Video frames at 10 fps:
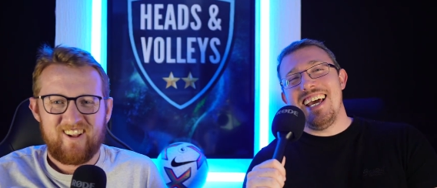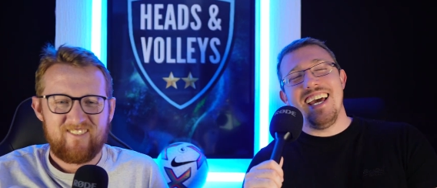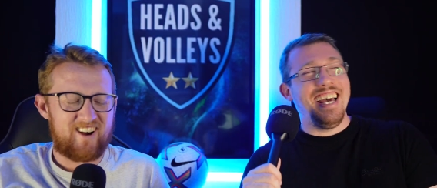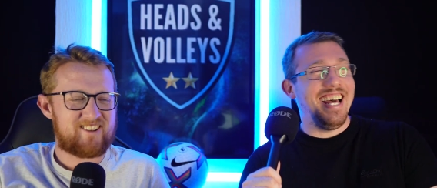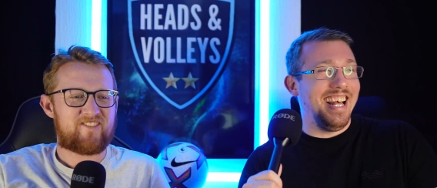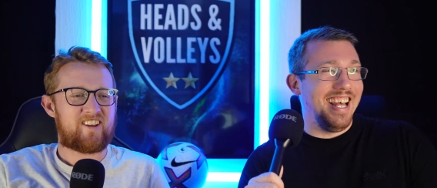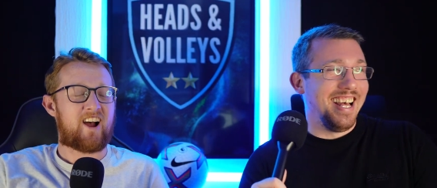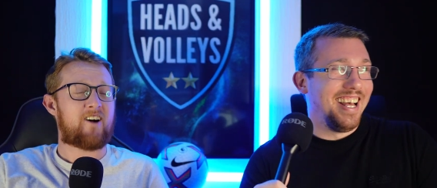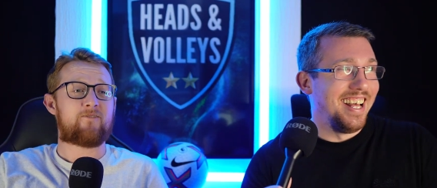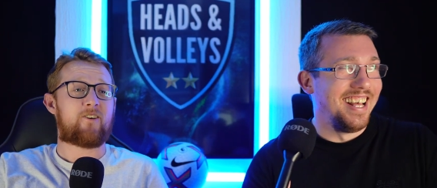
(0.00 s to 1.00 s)
Speaker 1: Yeah. I just
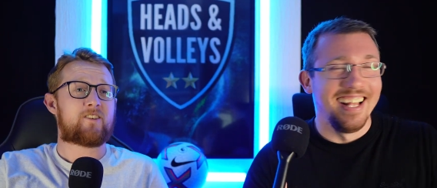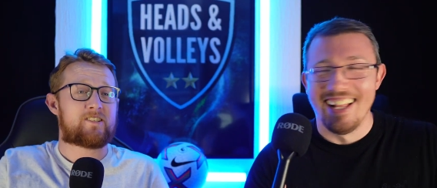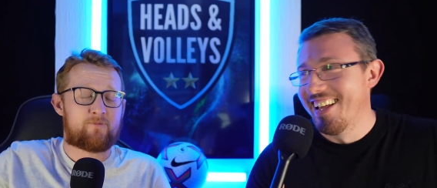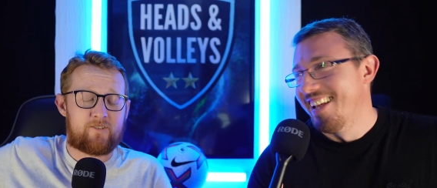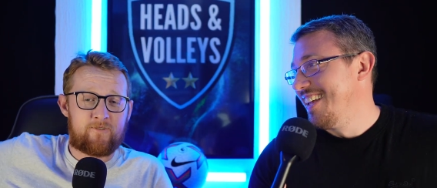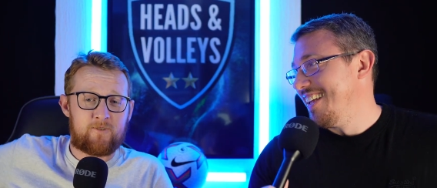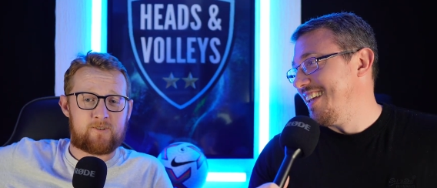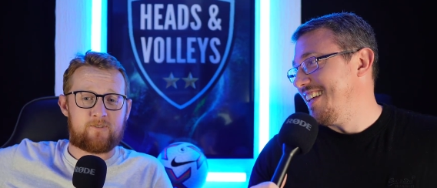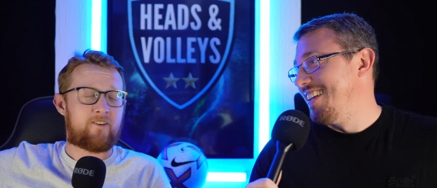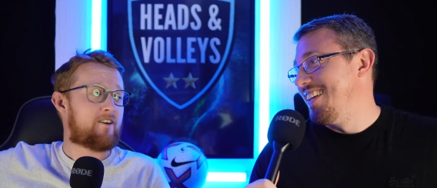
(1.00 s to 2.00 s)
think I honestly would have thought he
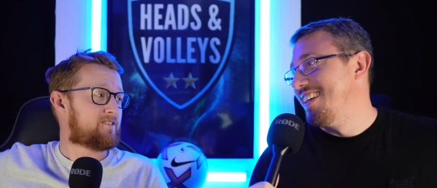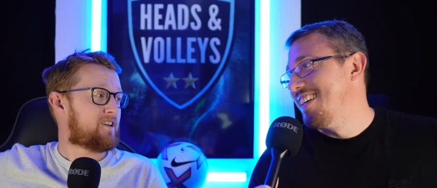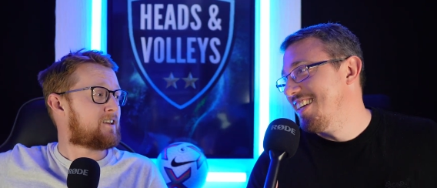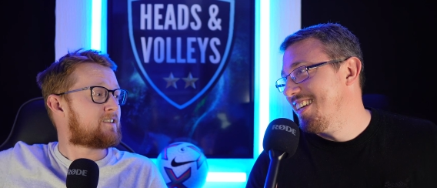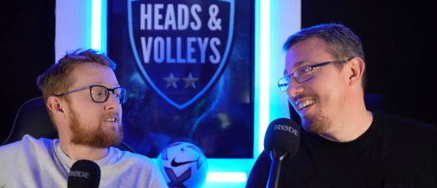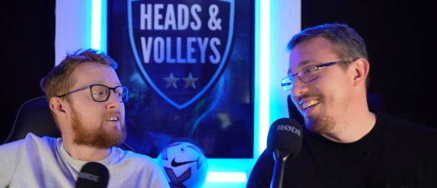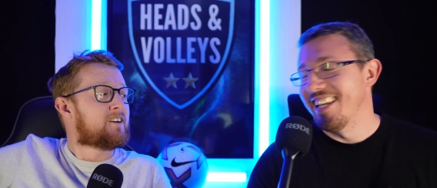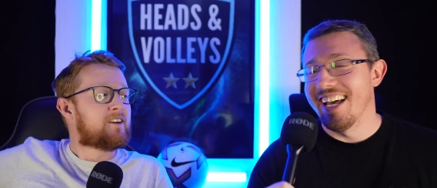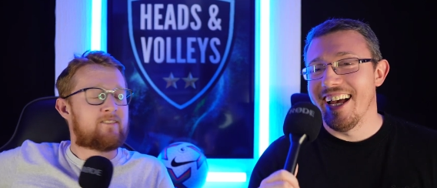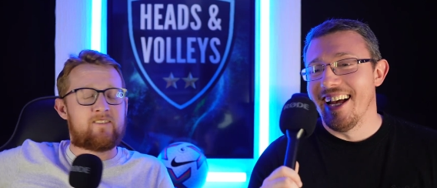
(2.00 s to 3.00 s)
scored 5 or 6.
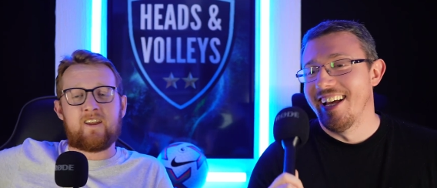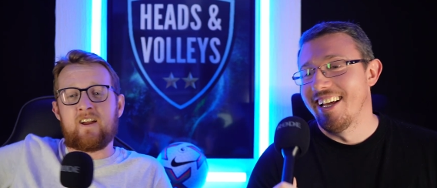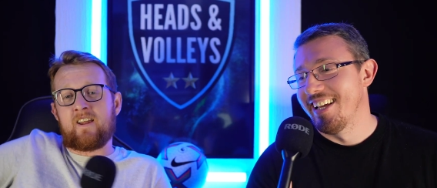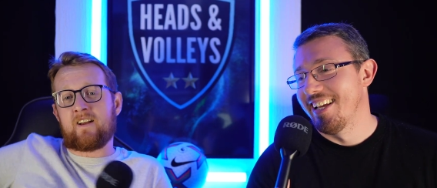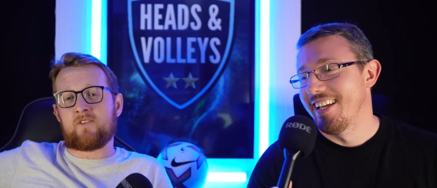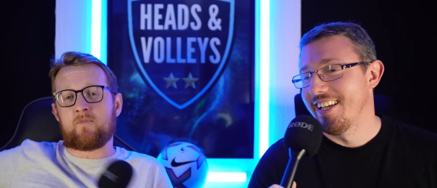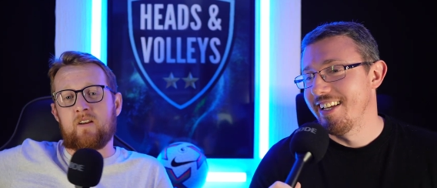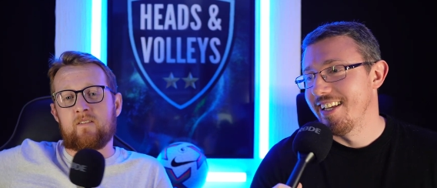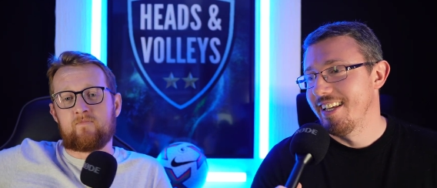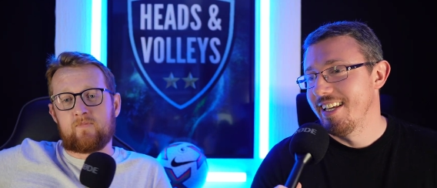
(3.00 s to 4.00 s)
Nah. But yeah, nah, top
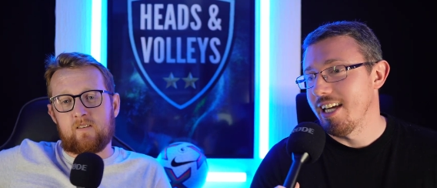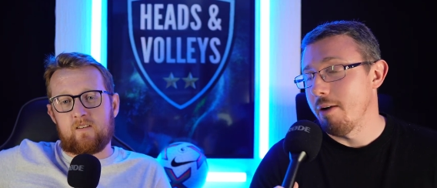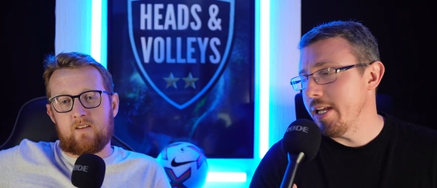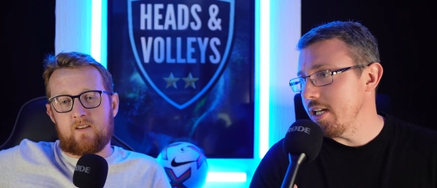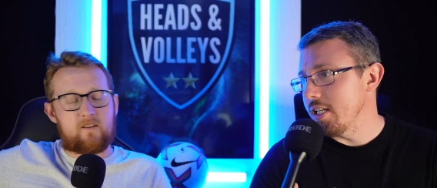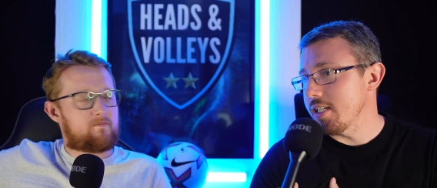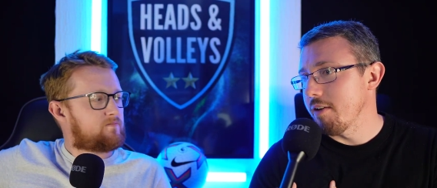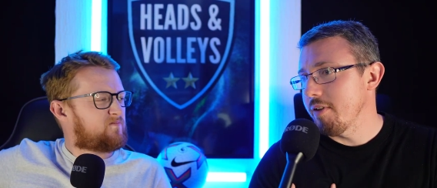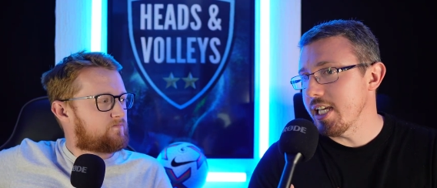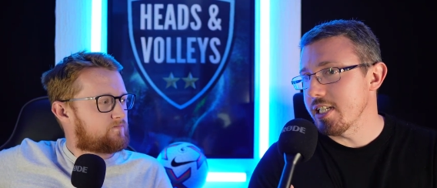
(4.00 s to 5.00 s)
player.
Speaker 2: I mean,
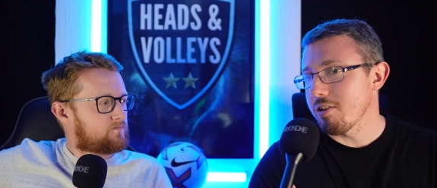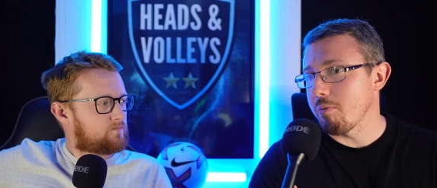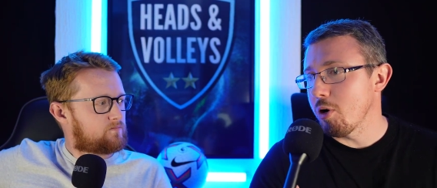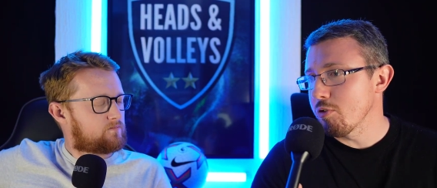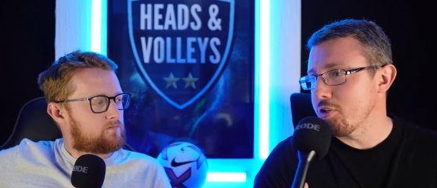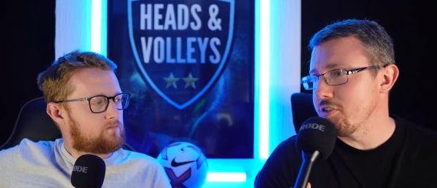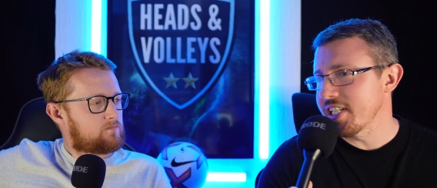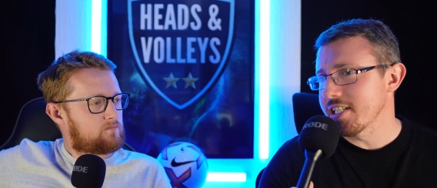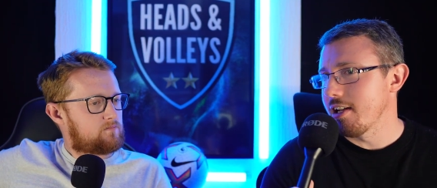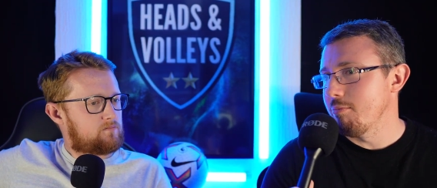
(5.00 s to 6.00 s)
I think he's top goal scorer
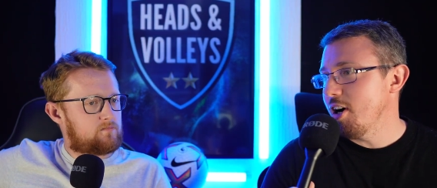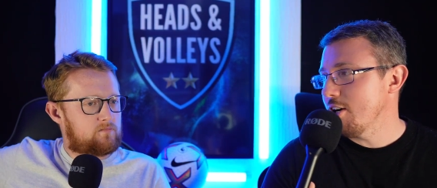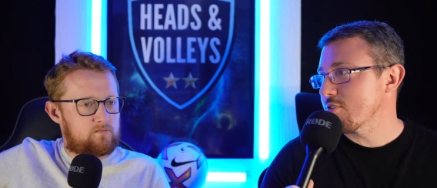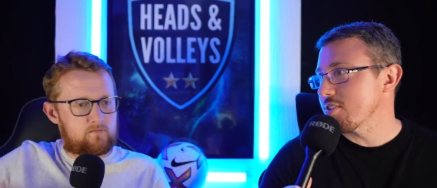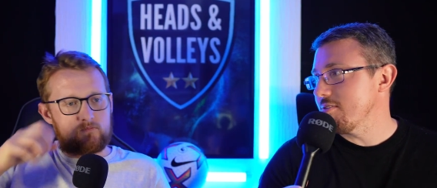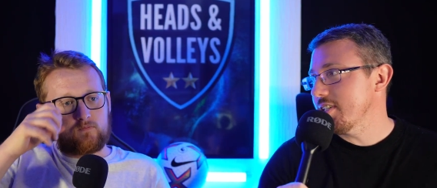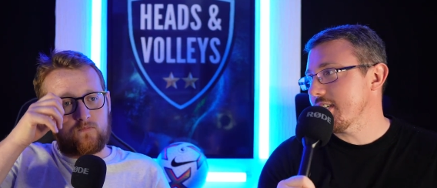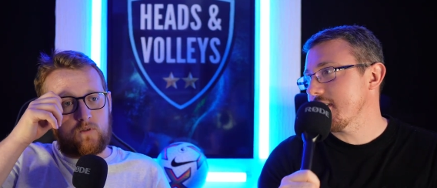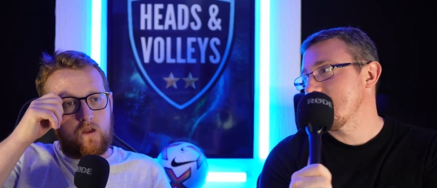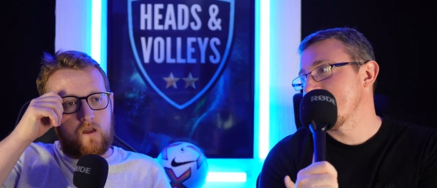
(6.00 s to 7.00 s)
since like March or
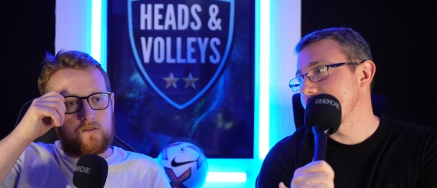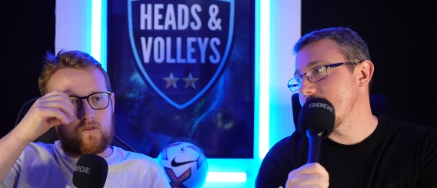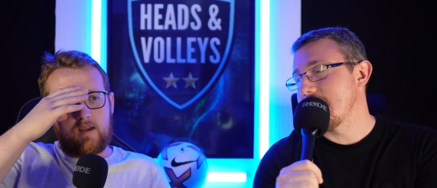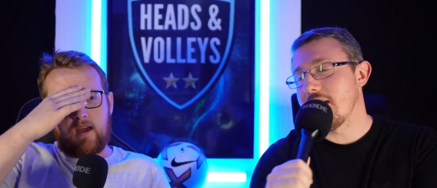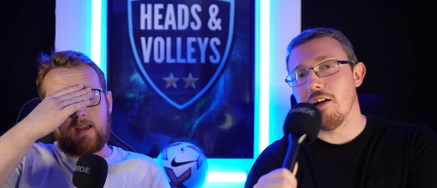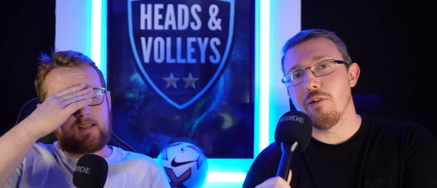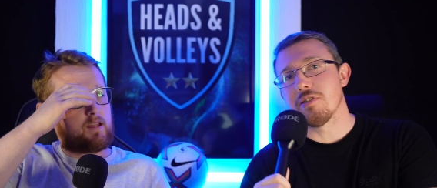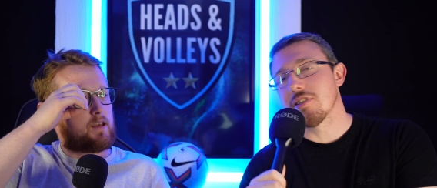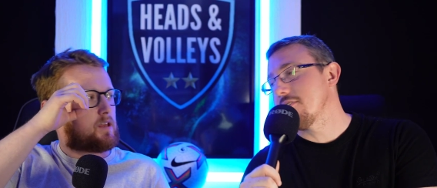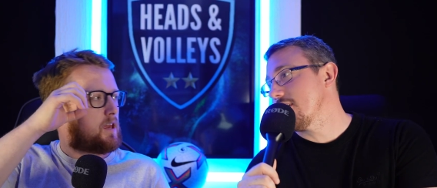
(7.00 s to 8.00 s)
something. Yeah,
Speaker 1: he's like got 10
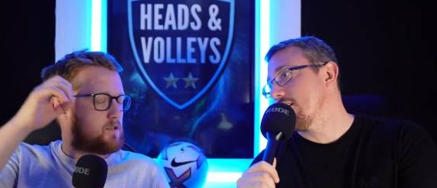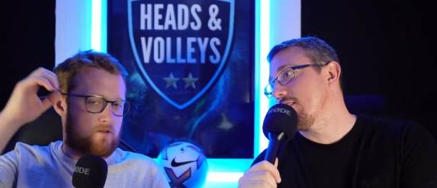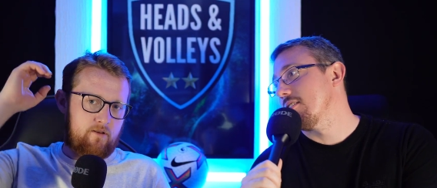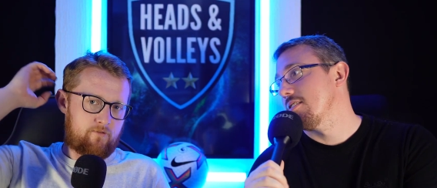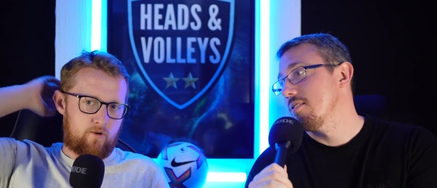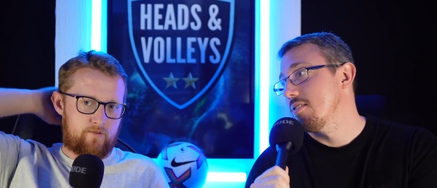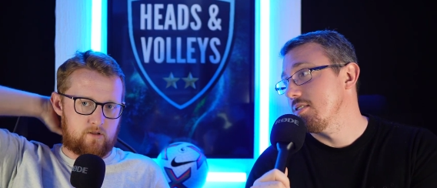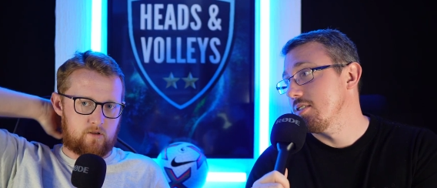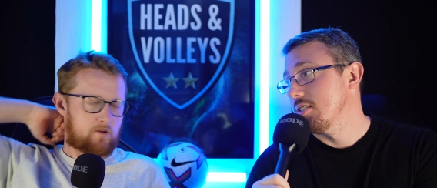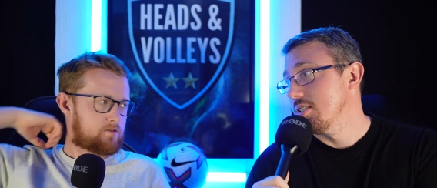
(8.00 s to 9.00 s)
goals or something. He's like 4th
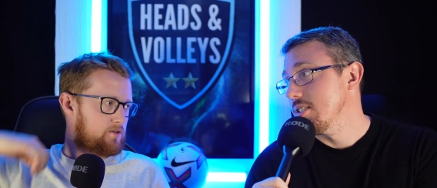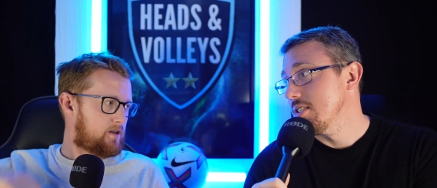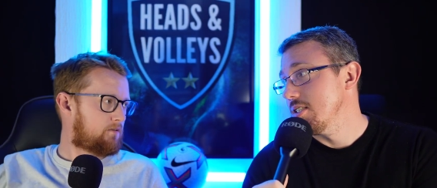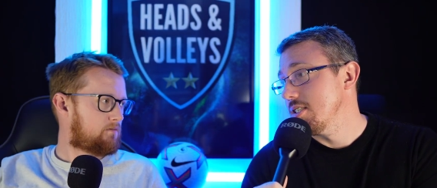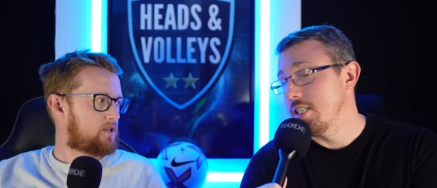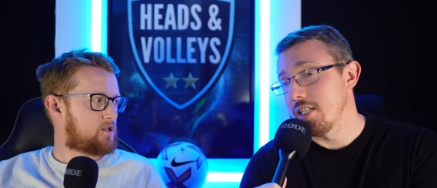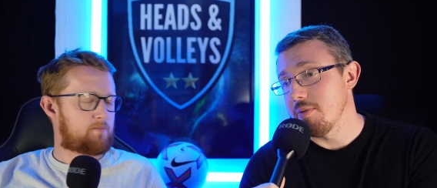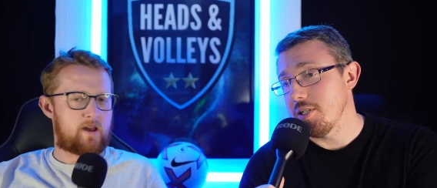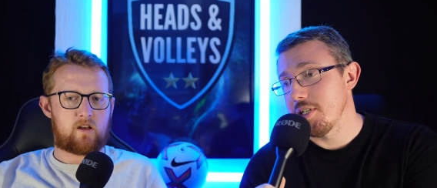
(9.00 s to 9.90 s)
in the top goal scorers now. He's only played